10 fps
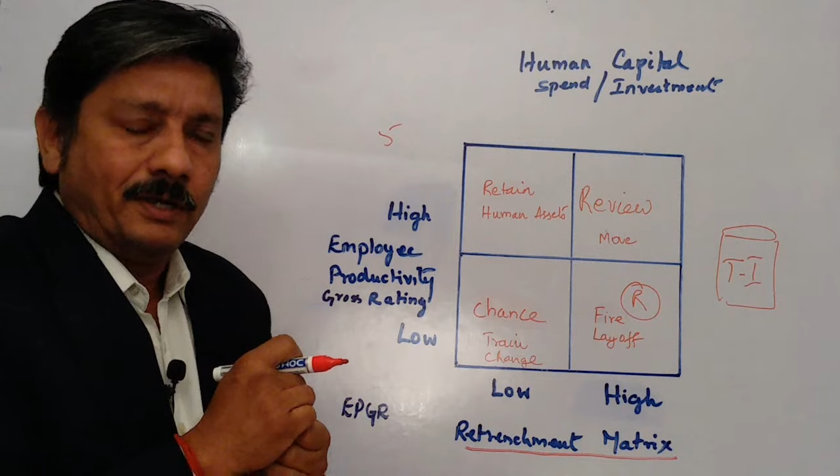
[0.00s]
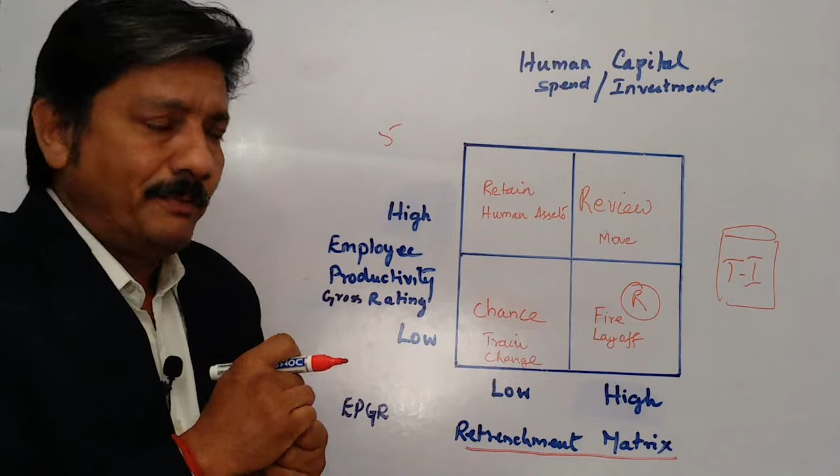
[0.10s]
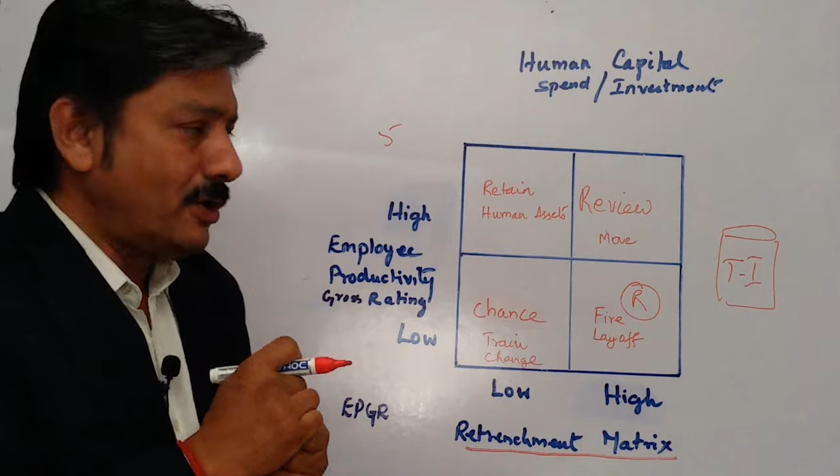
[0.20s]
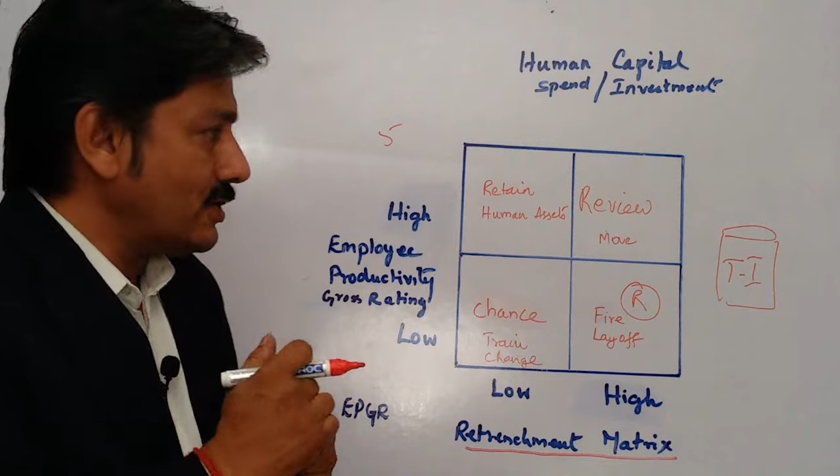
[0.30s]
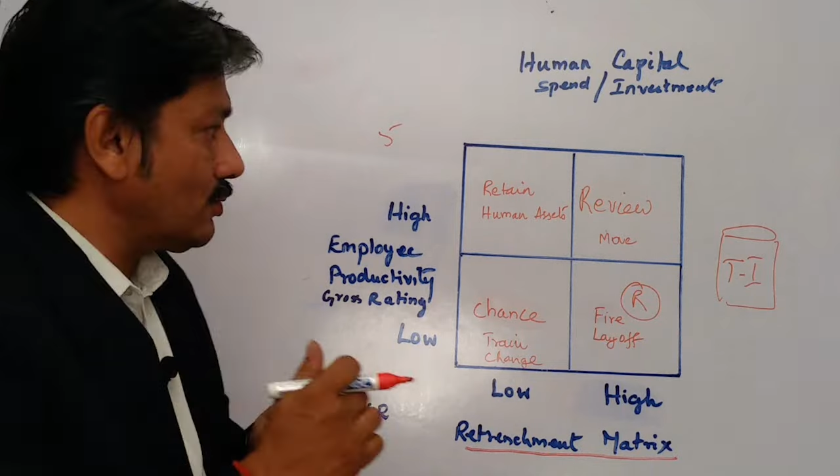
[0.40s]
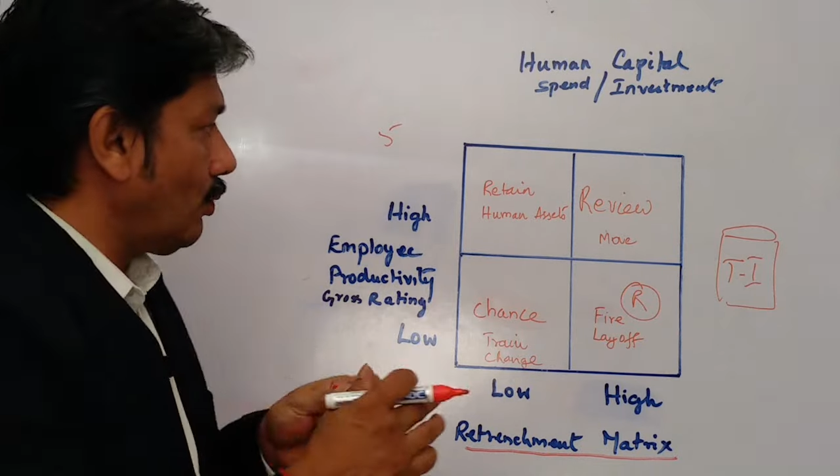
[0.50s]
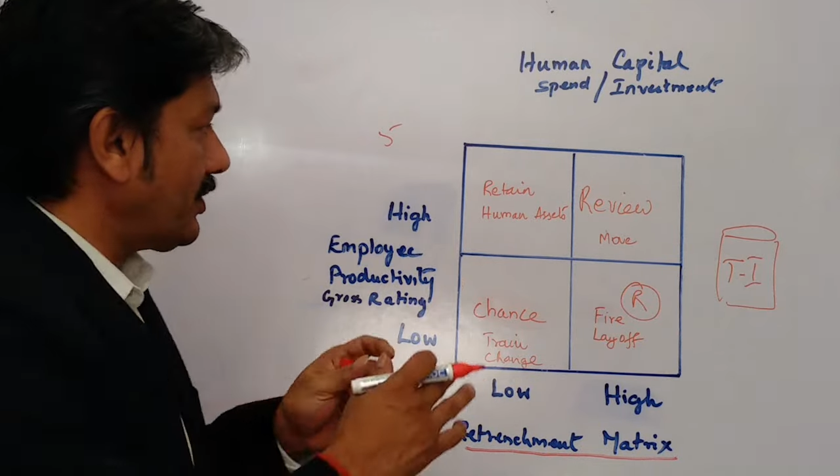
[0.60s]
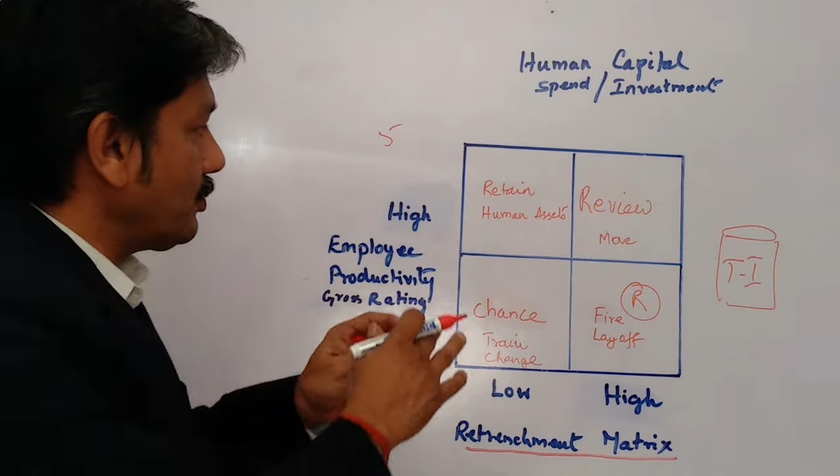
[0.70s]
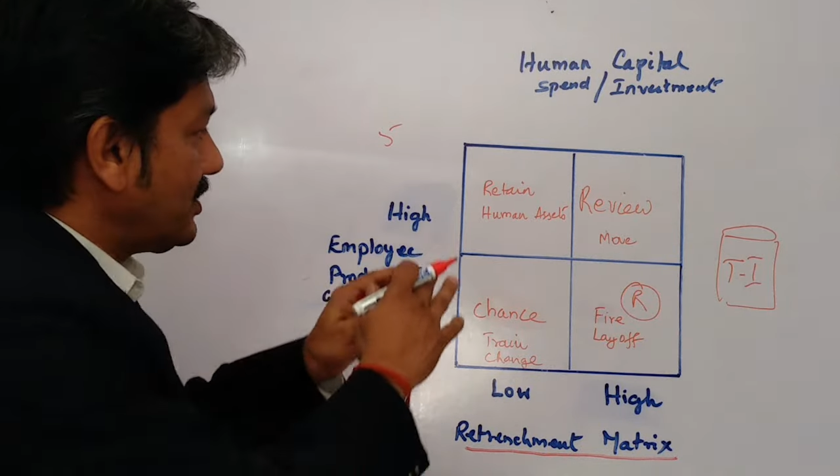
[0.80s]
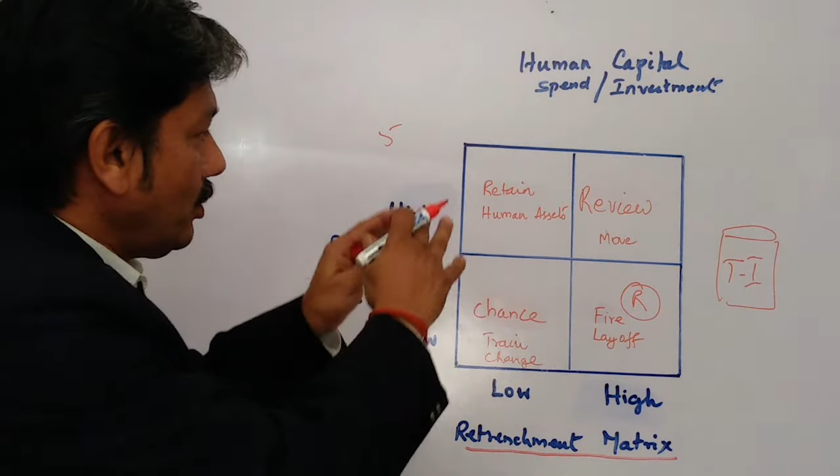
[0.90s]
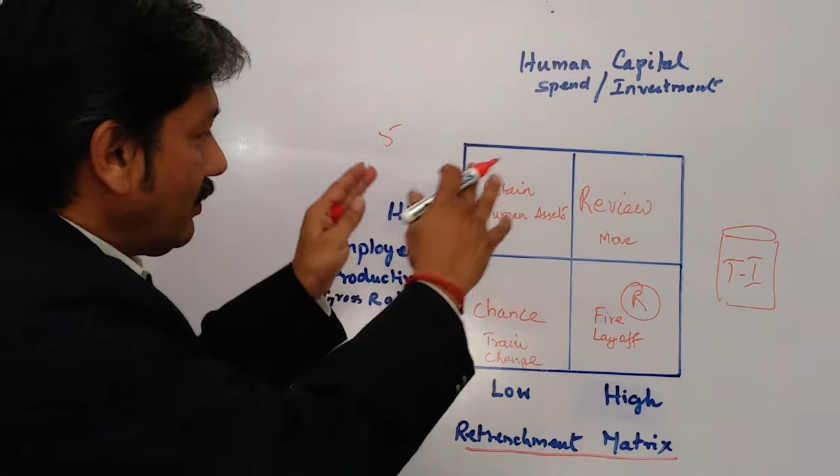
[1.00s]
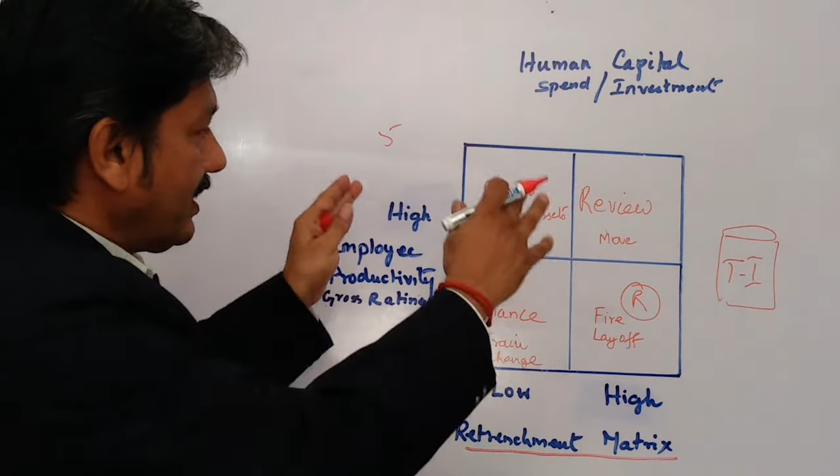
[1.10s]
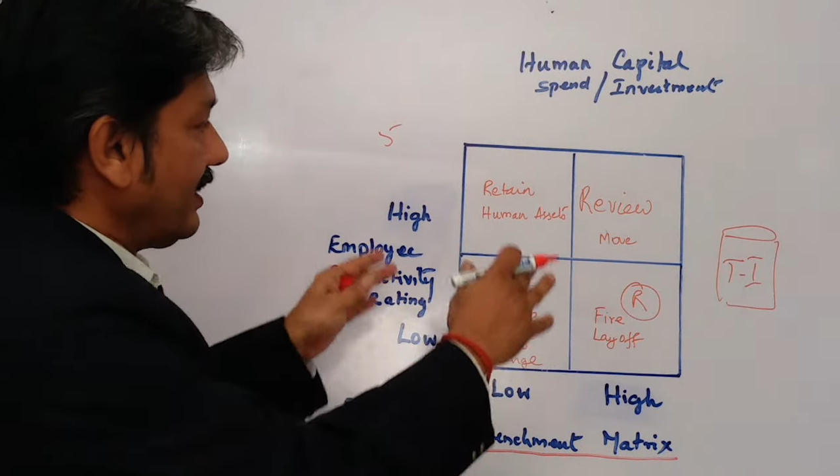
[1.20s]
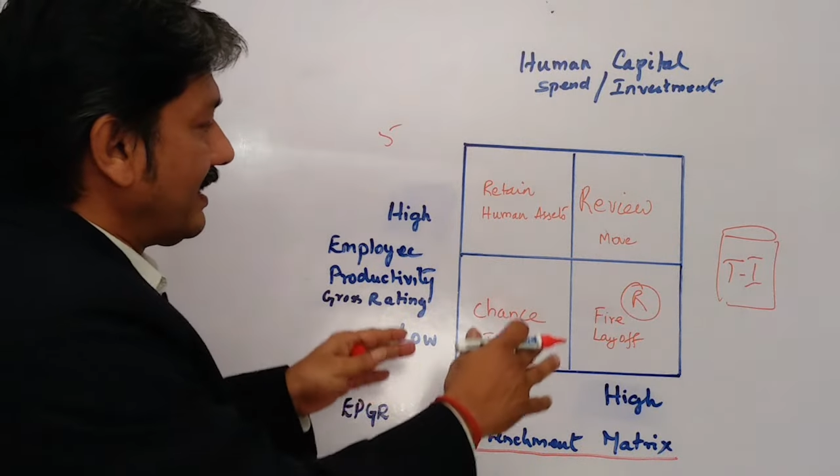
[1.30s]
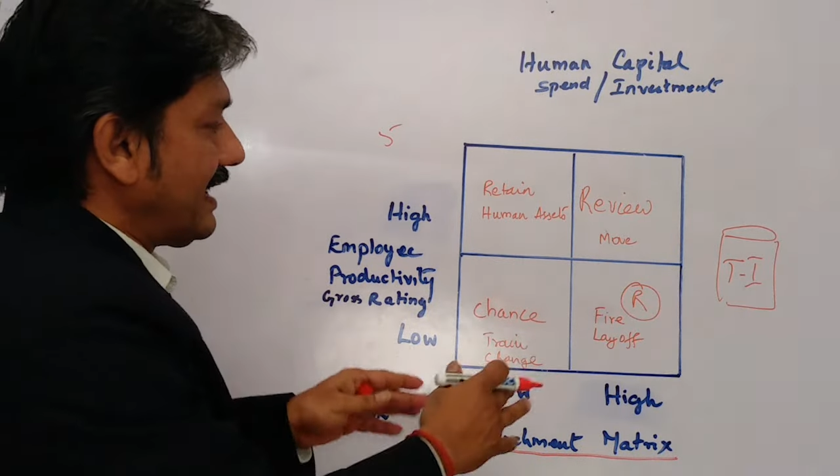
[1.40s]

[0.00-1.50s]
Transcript: because what you see over here,